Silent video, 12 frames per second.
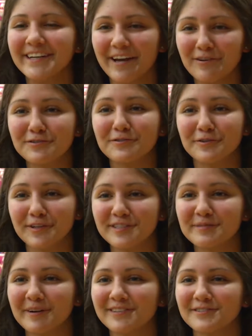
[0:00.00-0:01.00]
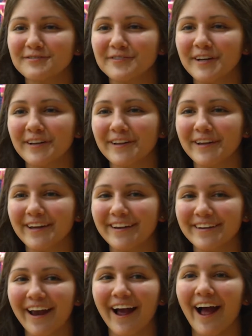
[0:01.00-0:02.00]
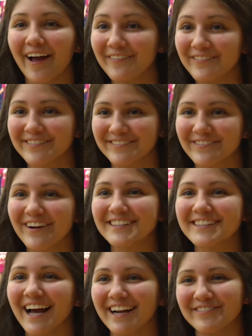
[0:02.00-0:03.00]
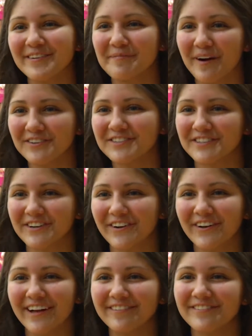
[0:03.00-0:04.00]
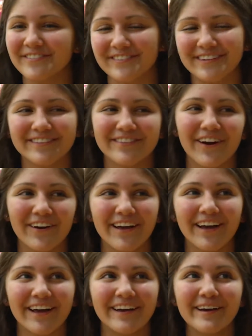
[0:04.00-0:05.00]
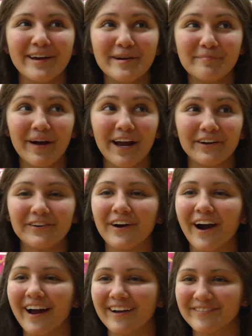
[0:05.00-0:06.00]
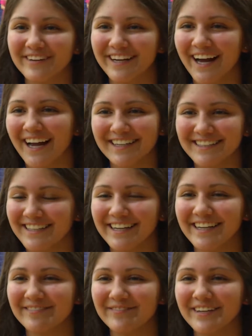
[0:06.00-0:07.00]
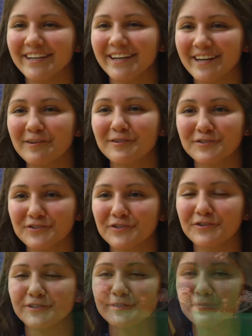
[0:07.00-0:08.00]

it was a really special feeling. And yeah, I was kind of emotional. I thought I might cry, but I didn't. But it was truly